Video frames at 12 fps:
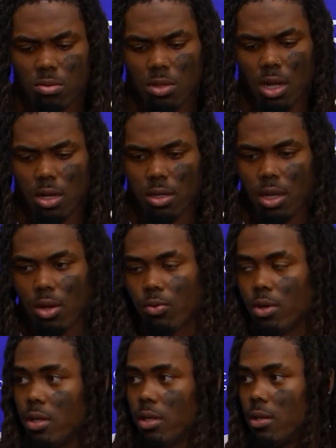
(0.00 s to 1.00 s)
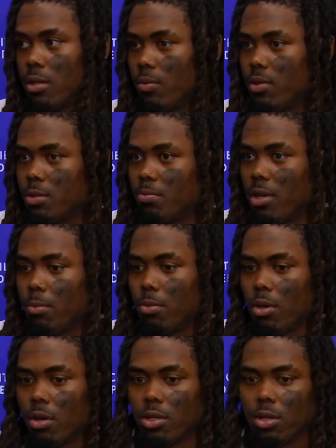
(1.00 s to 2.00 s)
No, not really. We just playing
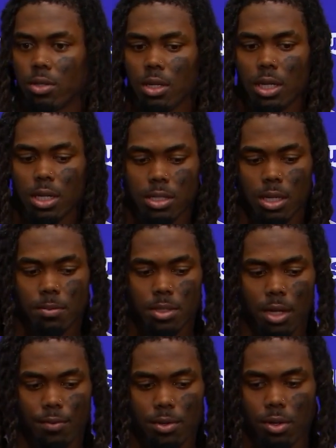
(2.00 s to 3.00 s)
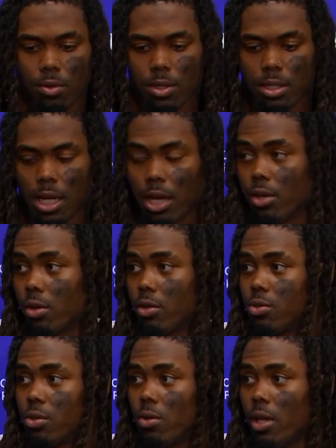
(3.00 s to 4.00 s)
ball. You know, some stuff, you know, it's out of your
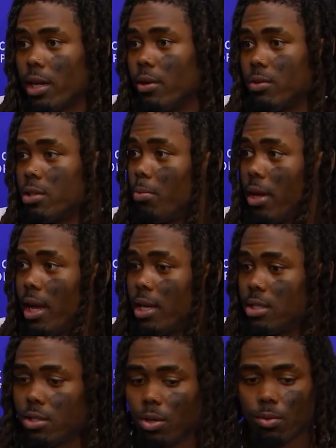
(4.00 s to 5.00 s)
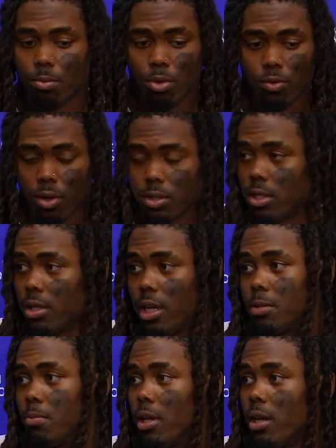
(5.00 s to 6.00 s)
control. Like, it was the pass, you know, we move on to the
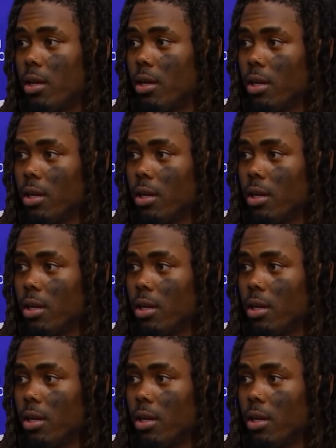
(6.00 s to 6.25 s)
next play